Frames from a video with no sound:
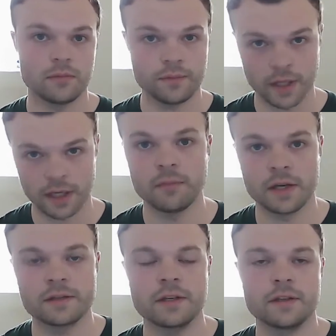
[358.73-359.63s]
they make
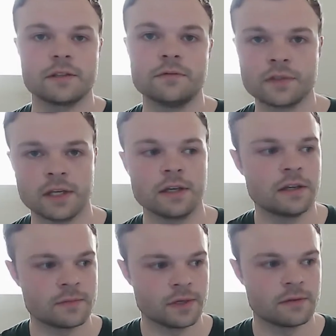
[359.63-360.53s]
sense. You've seen it.
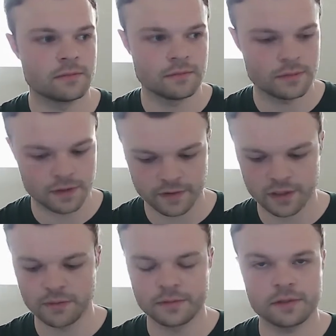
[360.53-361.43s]
It's been
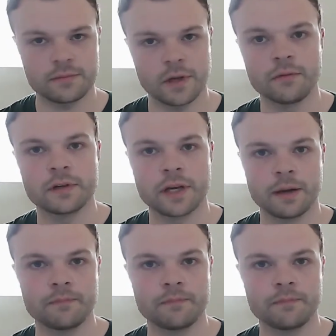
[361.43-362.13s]
developed over time.